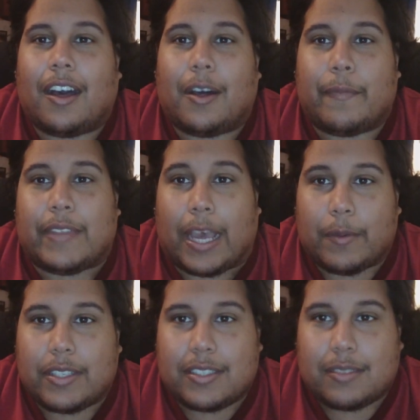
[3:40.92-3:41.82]

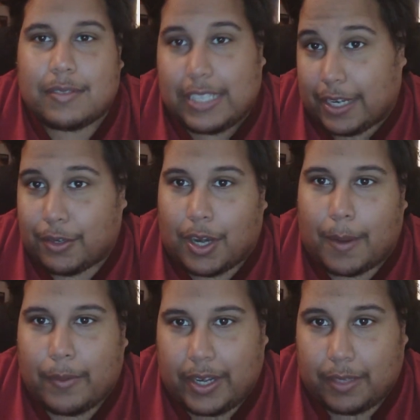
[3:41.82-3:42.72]
That was standard
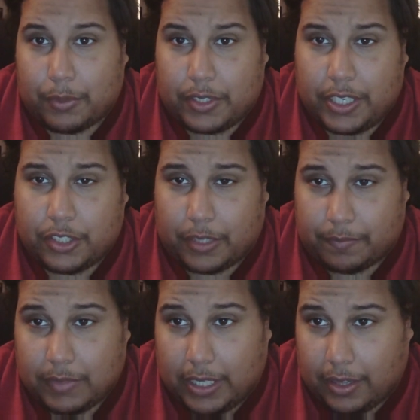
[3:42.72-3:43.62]
operating
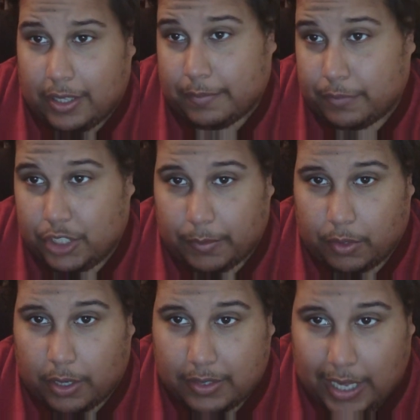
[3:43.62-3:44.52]
procedure in the
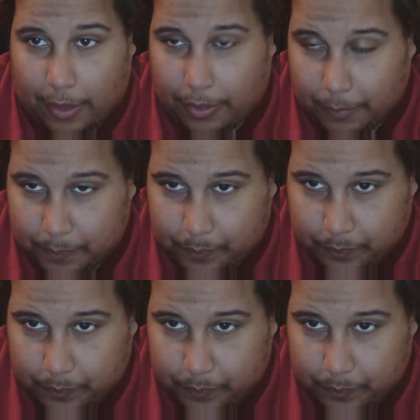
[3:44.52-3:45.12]
Jim Crow South.